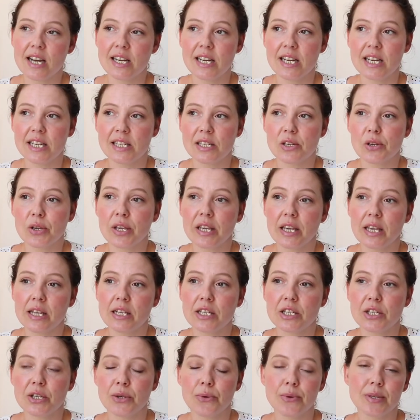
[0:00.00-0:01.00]
and he's looking
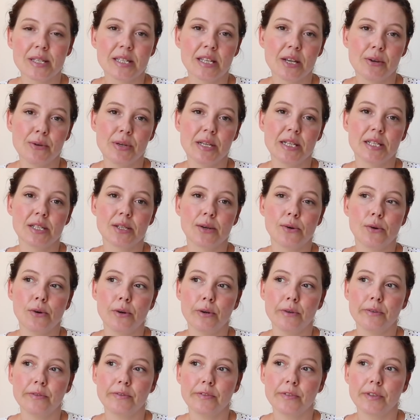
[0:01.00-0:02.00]
into a series
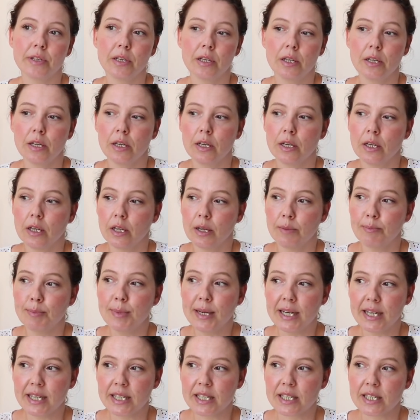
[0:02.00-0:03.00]
of
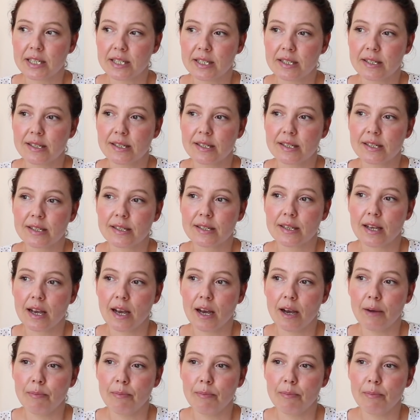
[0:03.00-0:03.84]
murders.